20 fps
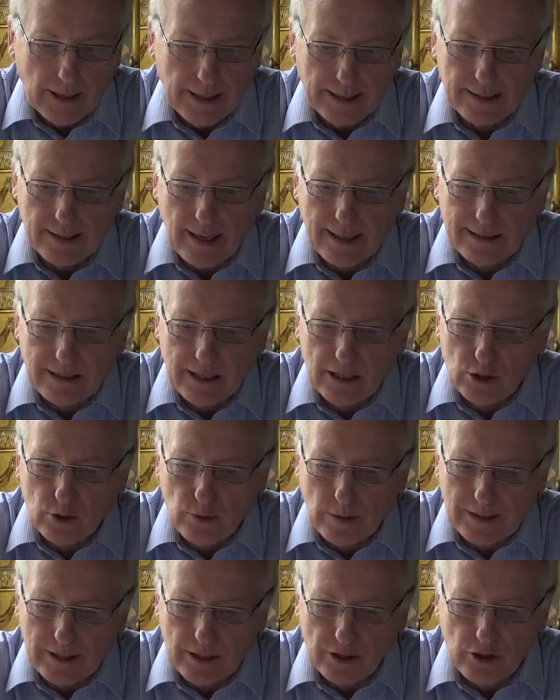In
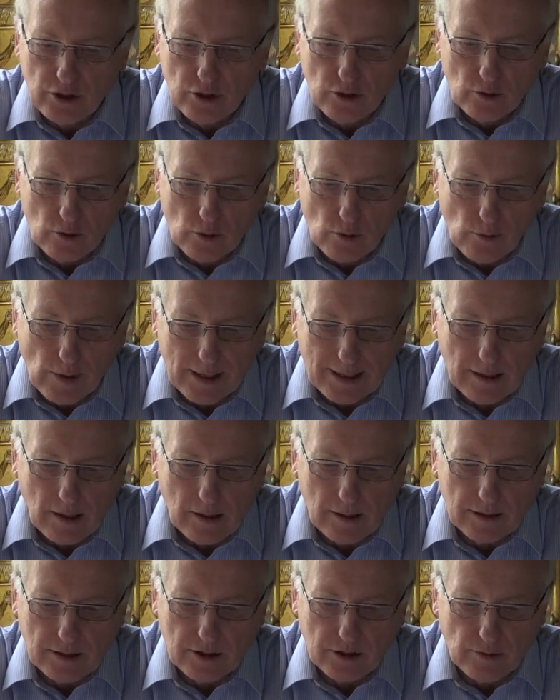1922, when
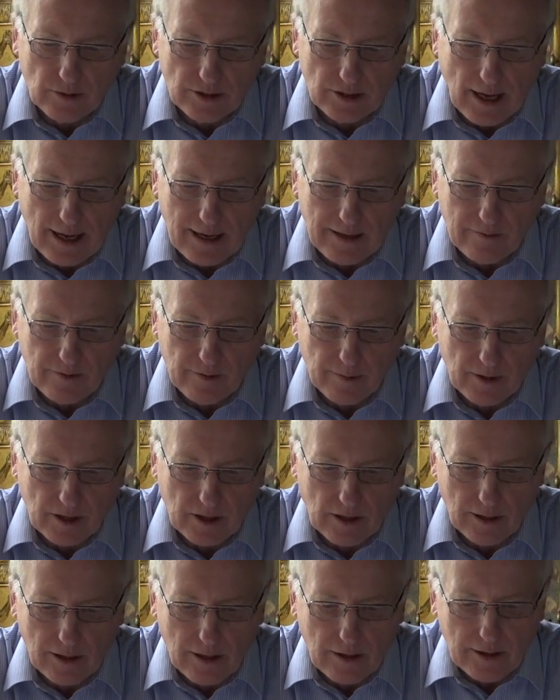Lawrence resigned from the
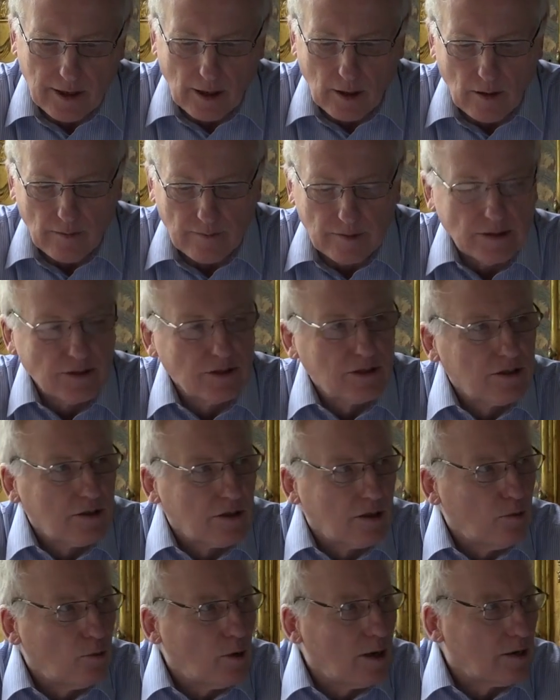Colonial Office,
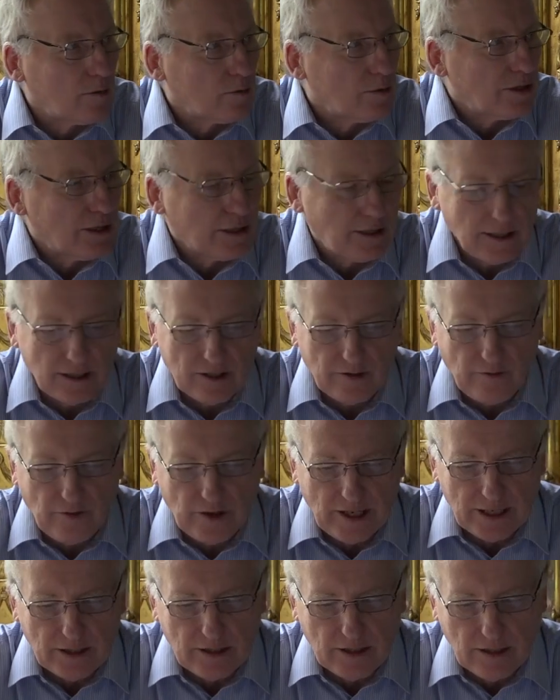the world was at his
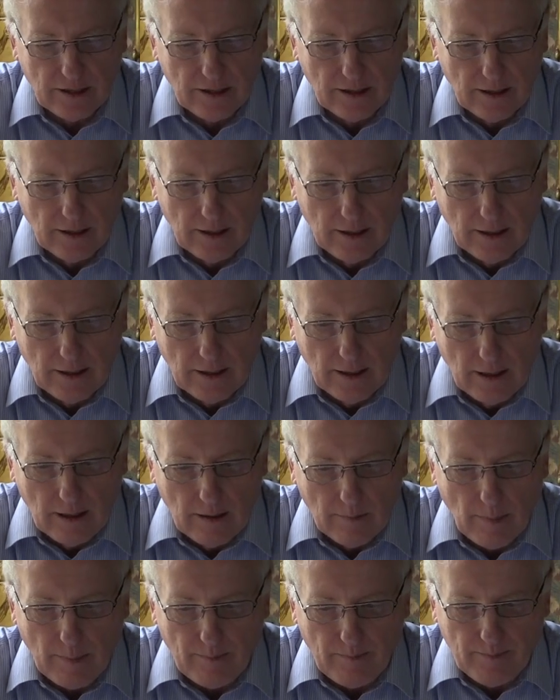feet.
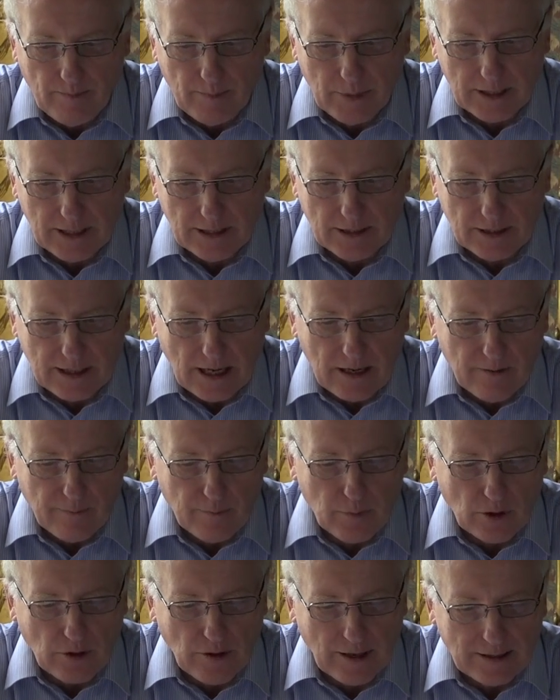But instead
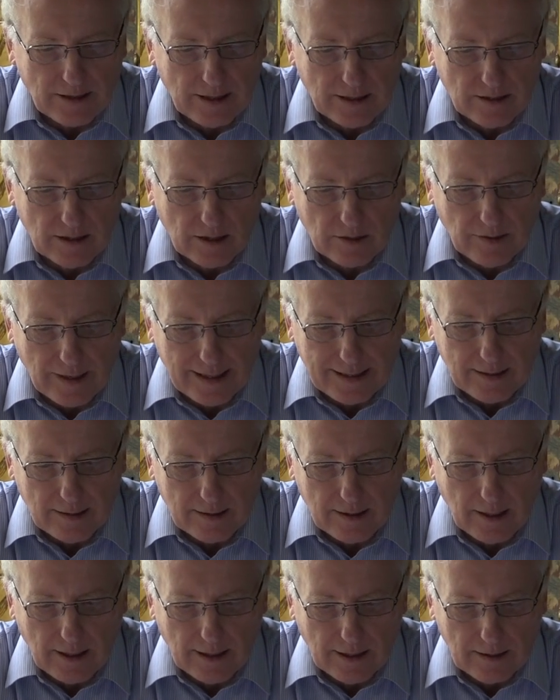of progressing to greater
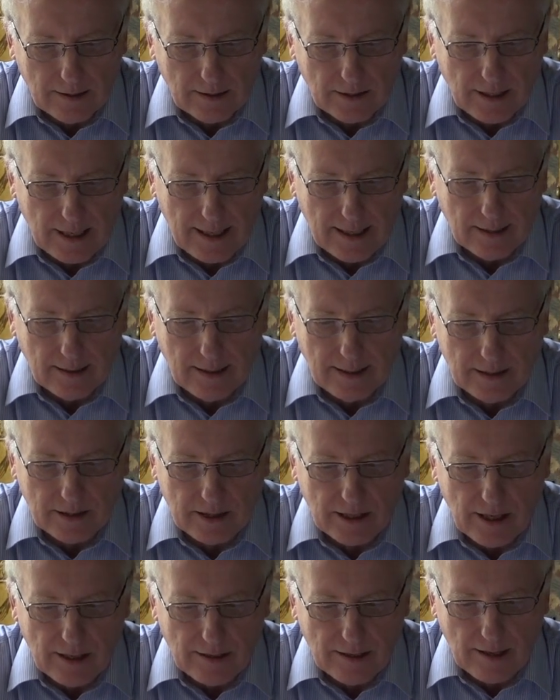things, he
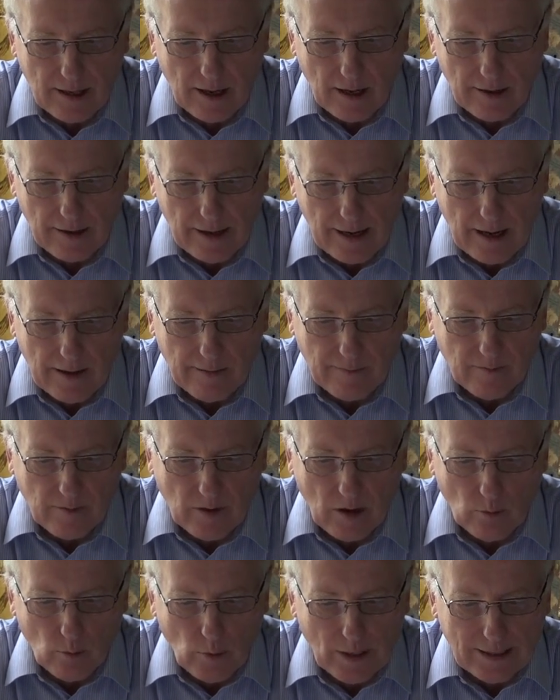enlisted in the RAF
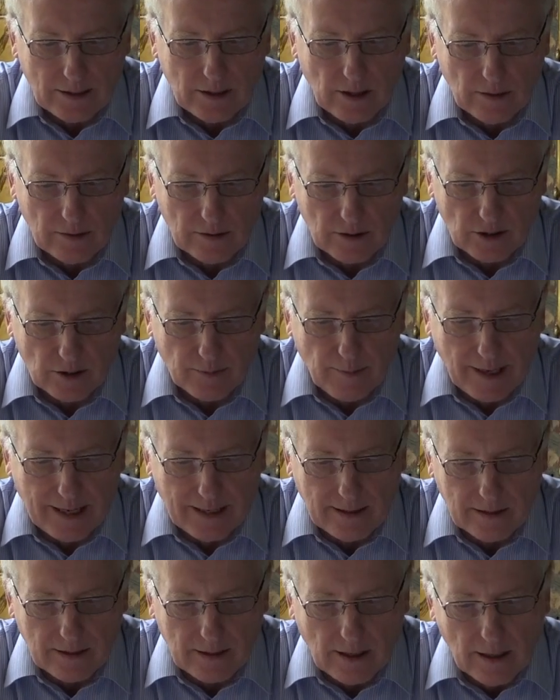and went on to
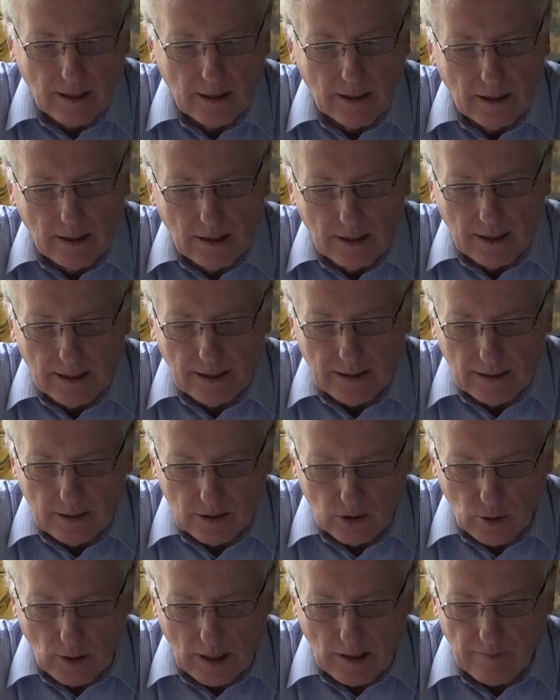spend
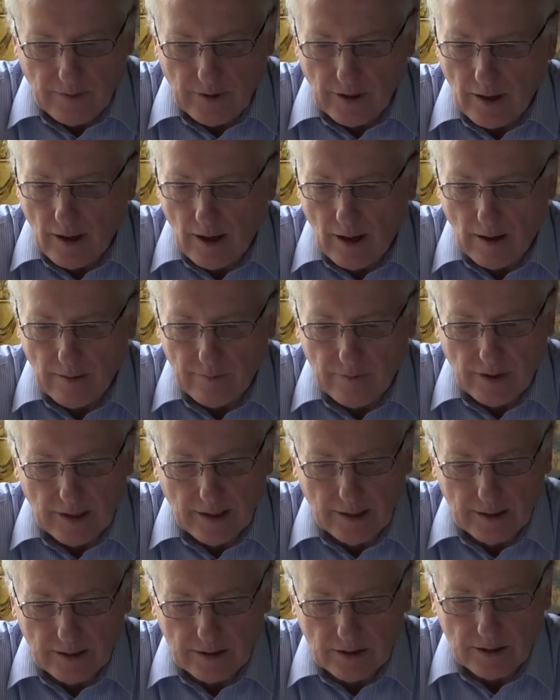12.5
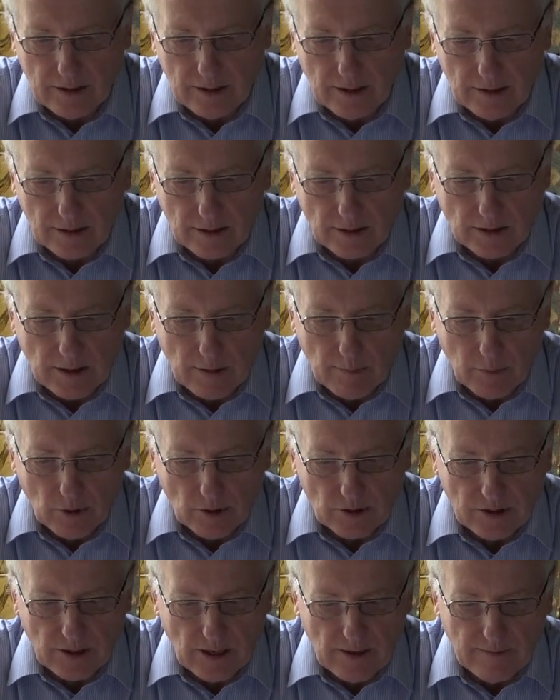years as a
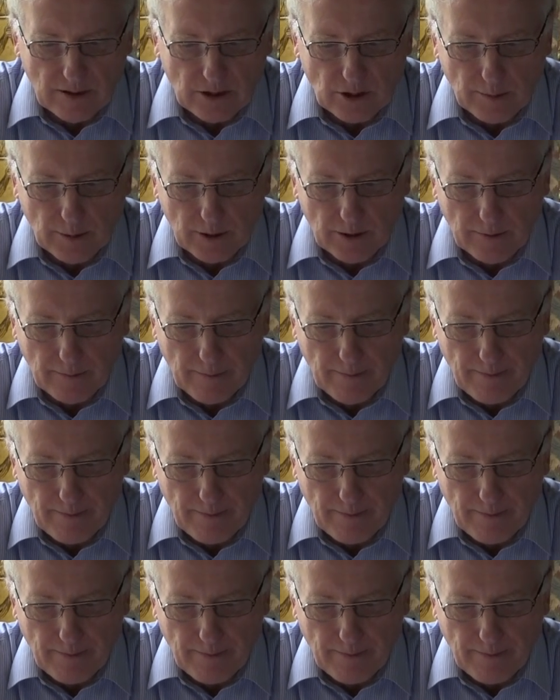simple serviceman.